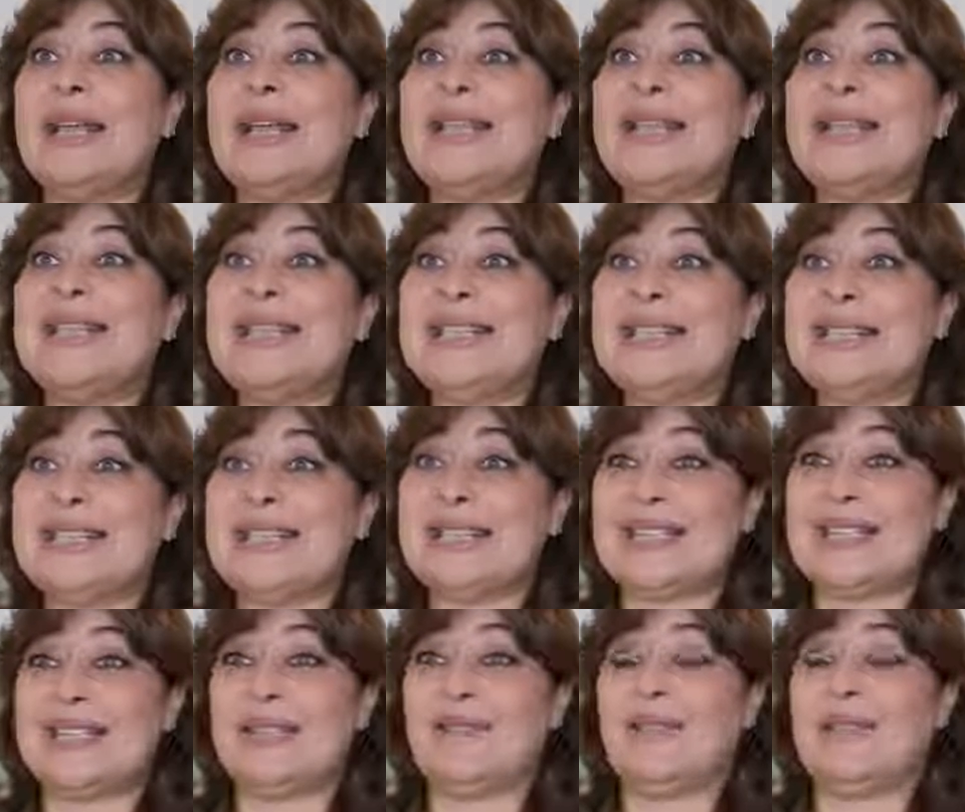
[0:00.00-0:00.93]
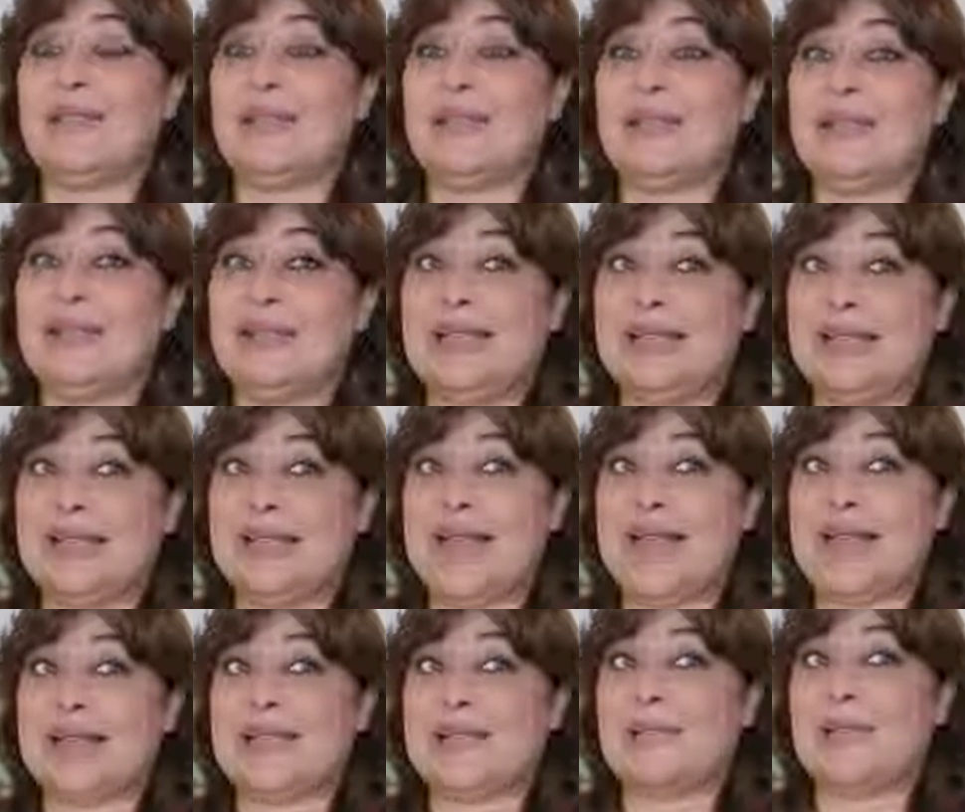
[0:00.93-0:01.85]
This
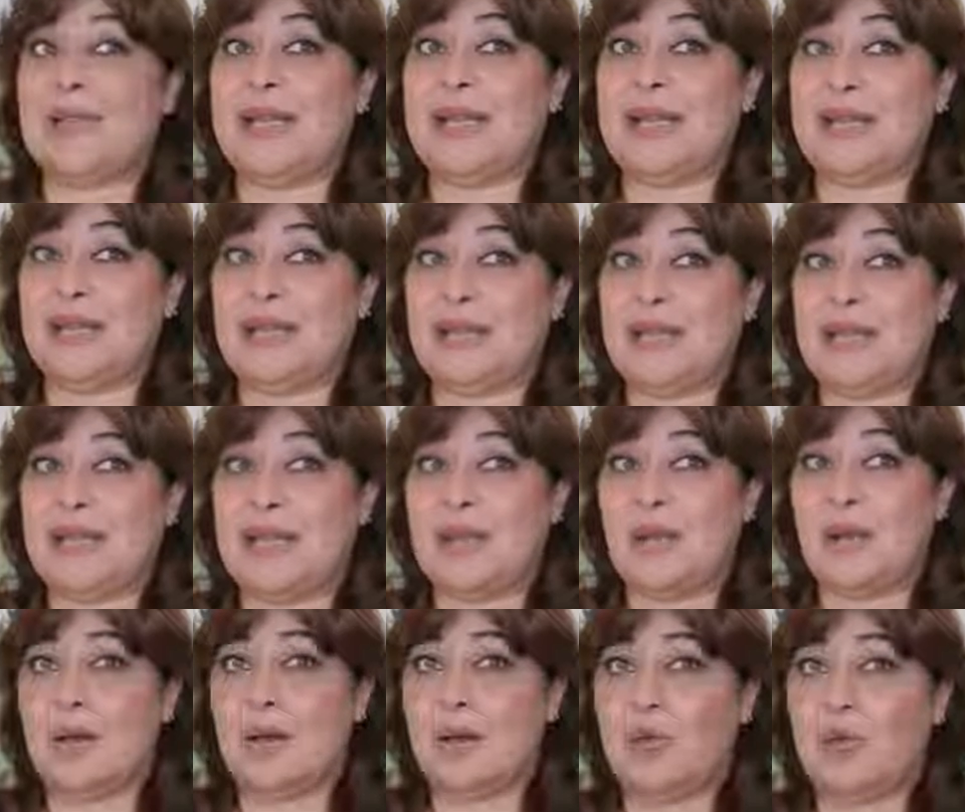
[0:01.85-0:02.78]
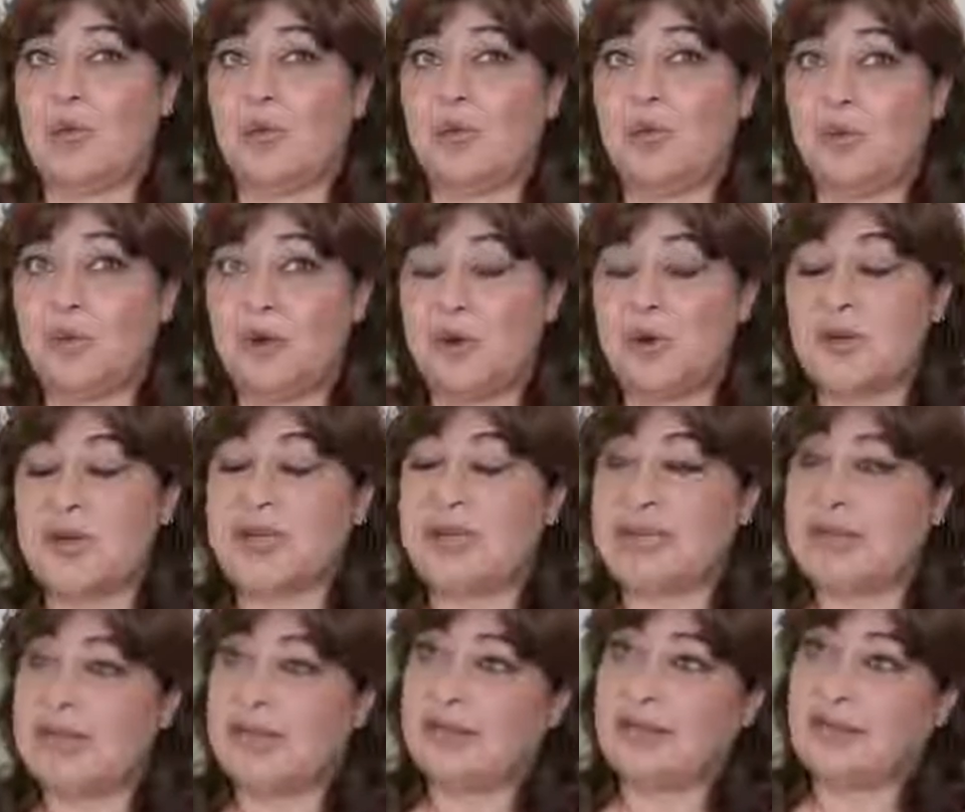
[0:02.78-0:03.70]
has been the first
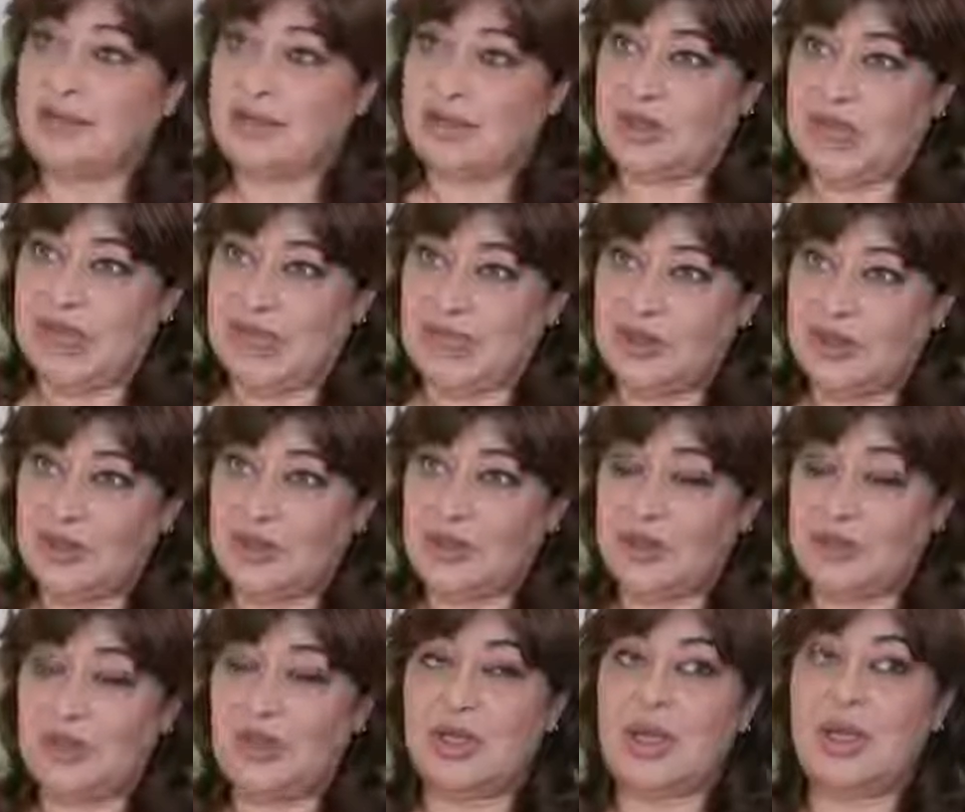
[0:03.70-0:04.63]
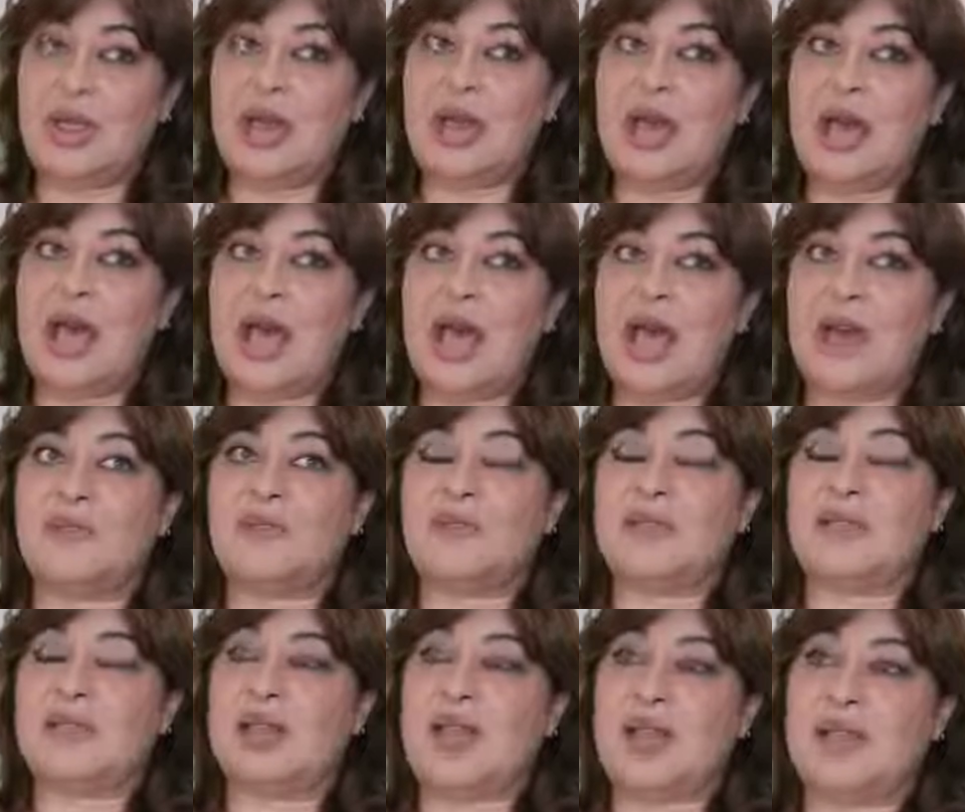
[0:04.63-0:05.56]
legal change
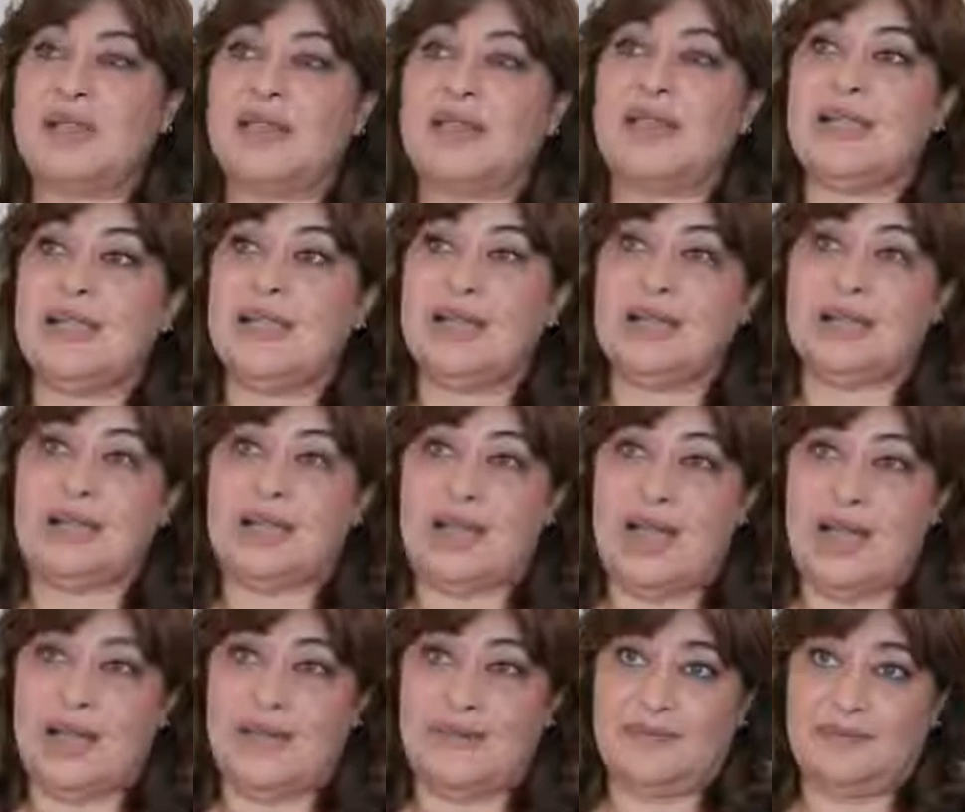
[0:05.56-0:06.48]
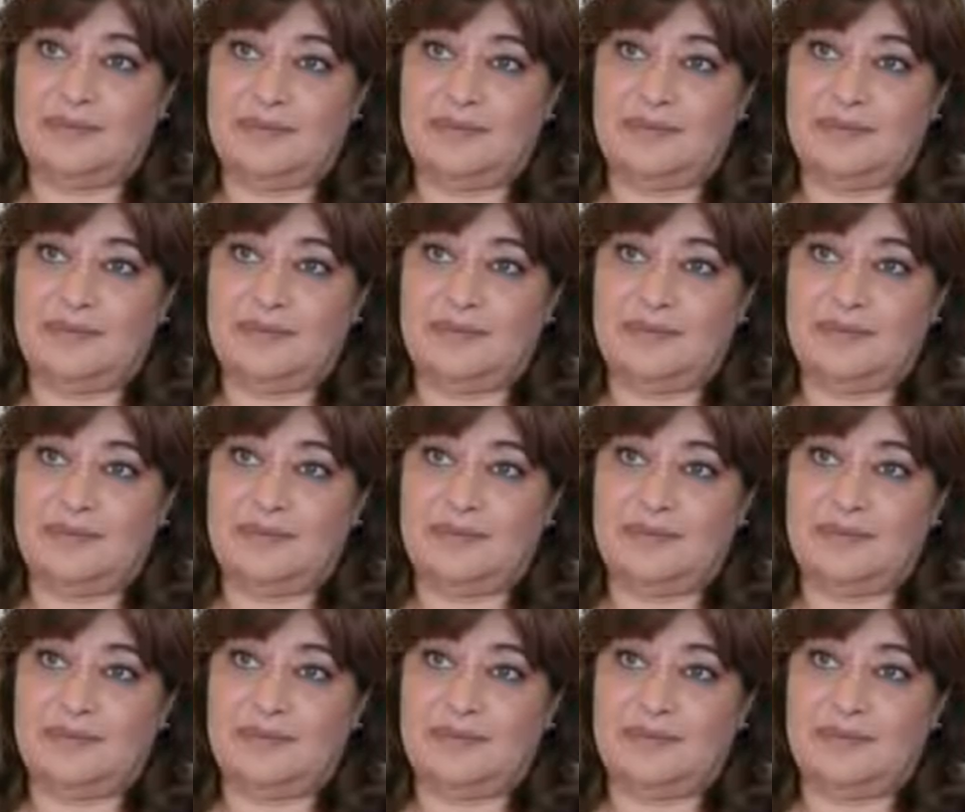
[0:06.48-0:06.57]
after 1989.